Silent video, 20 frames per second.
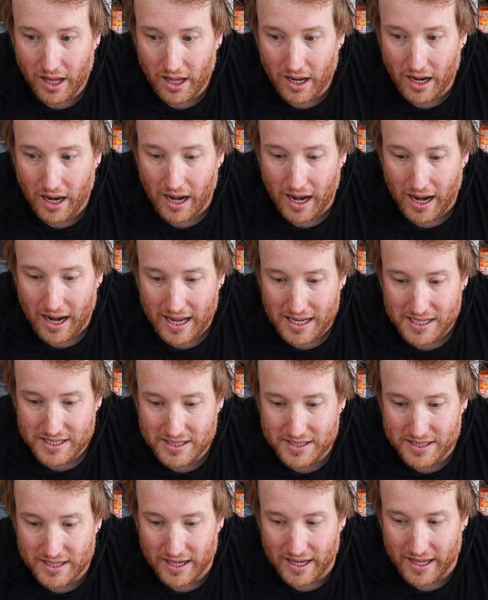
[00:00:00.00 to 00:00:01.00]

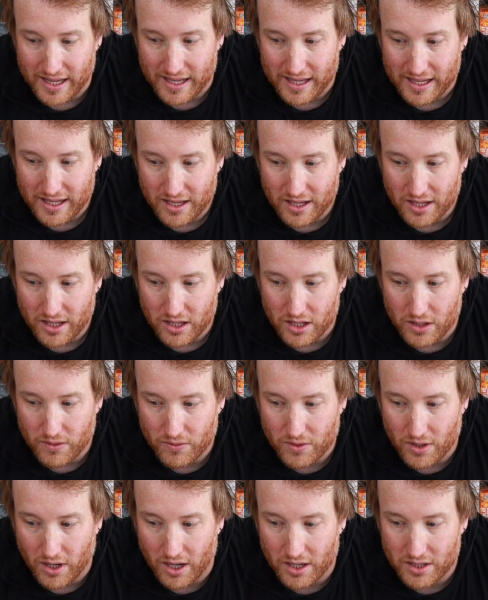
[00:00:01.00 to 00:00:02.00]
Lastly, you've
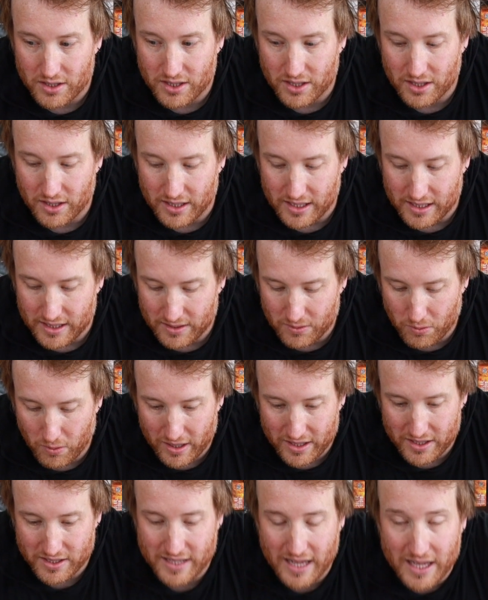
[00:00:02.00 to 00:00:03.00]
got the
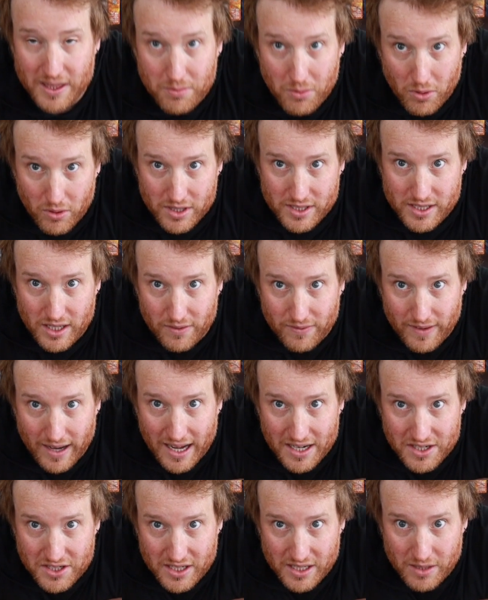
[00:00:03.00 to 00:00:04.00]
way the Deathmaw itself
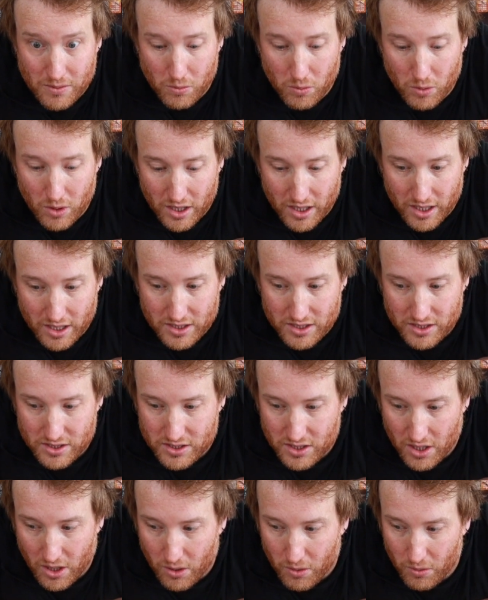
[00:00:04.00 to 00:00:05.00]
actually works.
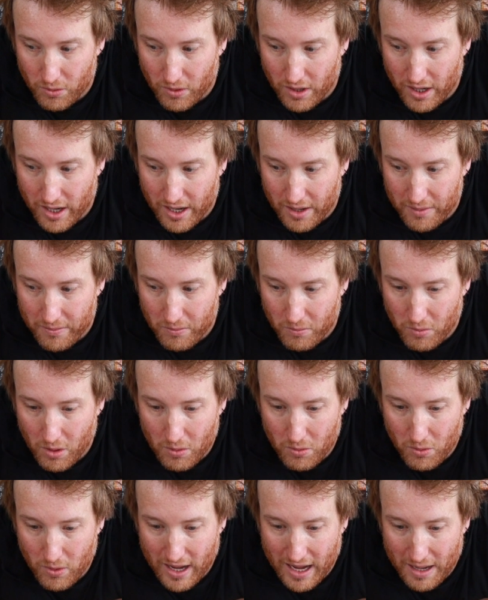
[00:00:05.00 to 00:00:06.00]
So
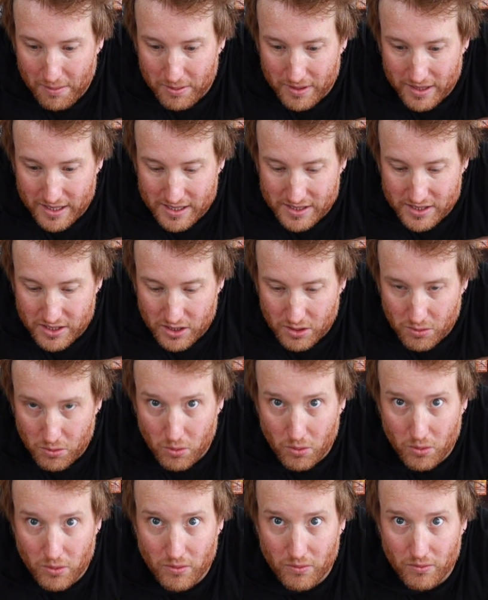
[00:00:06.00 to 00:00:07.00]
what will happen is you
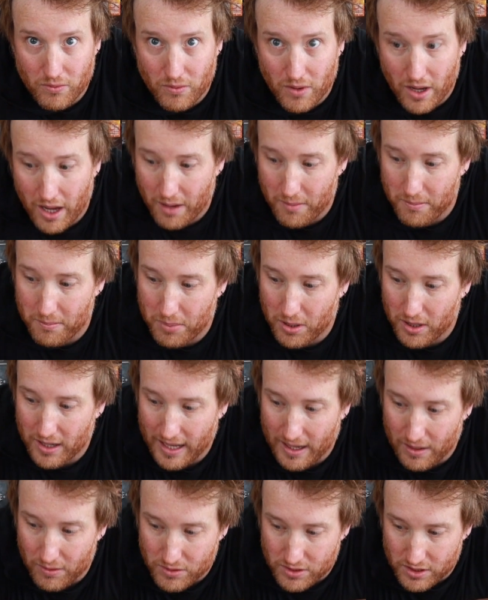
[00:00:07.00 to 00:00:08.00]
will pull
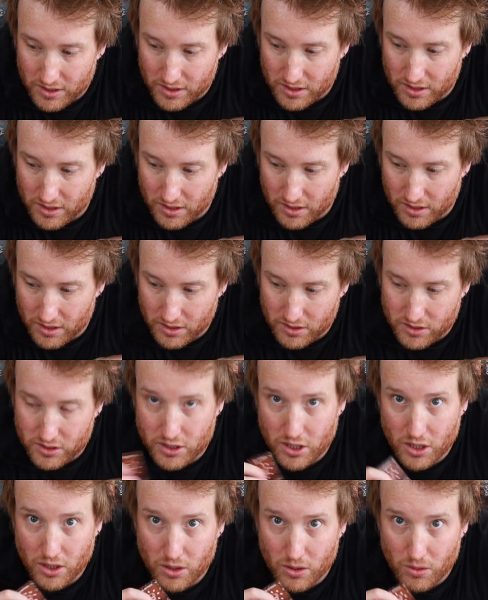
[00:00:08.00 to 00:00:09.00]
out
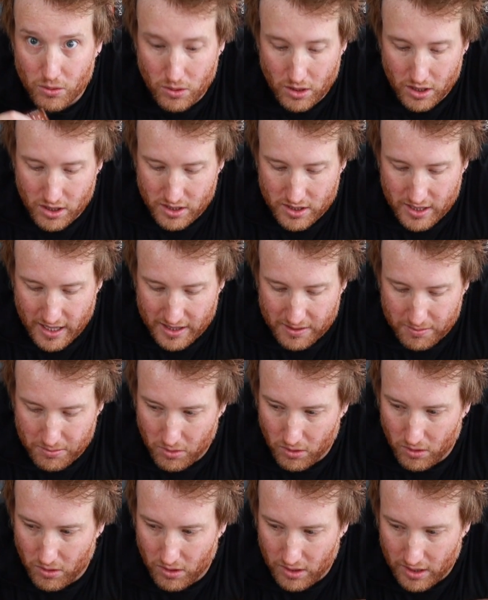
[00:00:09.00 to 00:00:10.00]
2
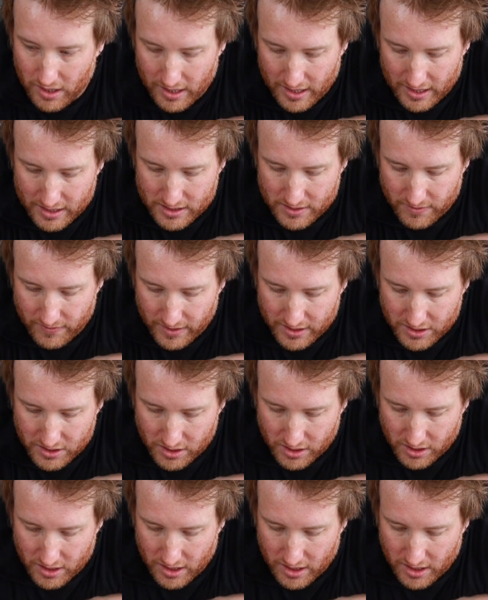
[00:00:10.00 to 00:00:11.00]
Deathmaw
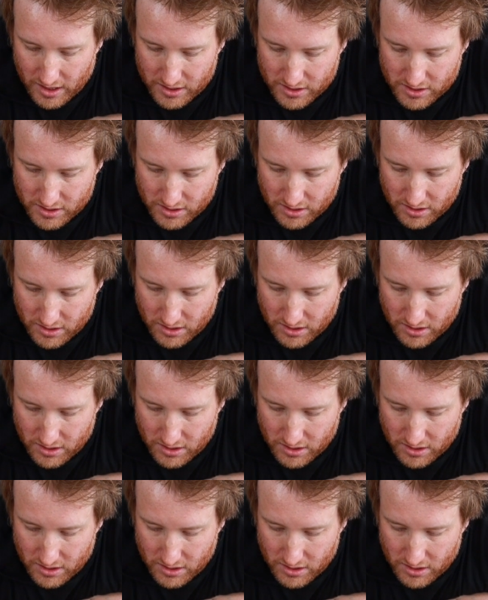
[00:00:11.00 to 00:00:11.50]
activation cards